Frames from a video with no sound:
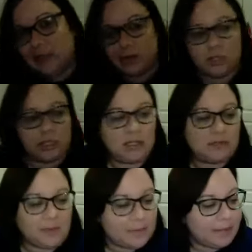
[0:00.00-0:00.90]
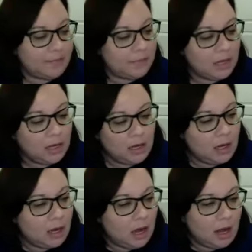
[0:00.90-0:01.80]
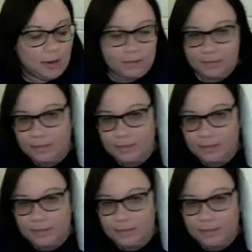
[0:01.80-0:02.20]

lotions from me. Um,